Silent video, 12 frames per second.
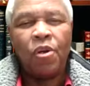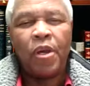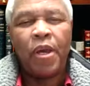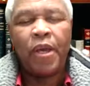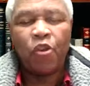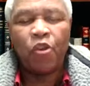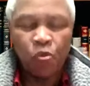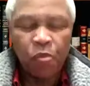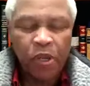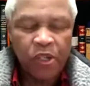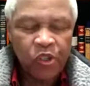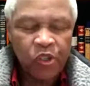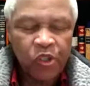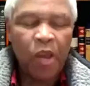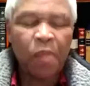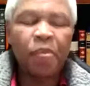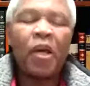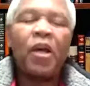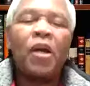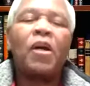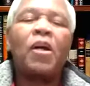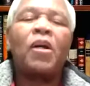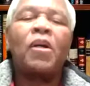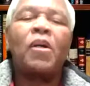A human discipler
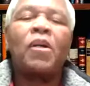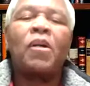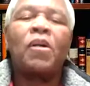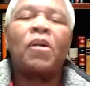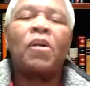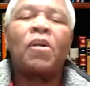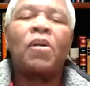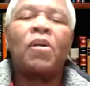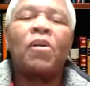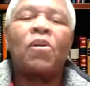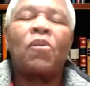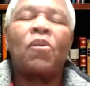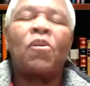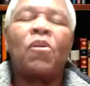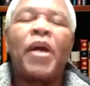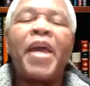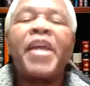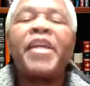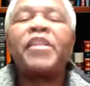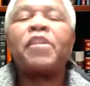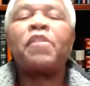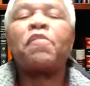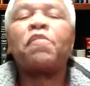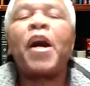or a
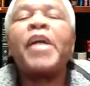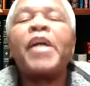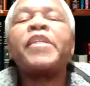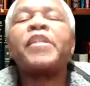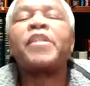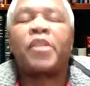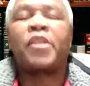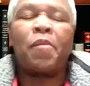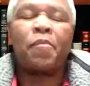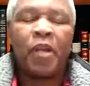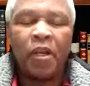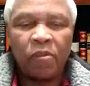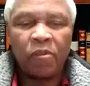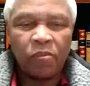divine discipler?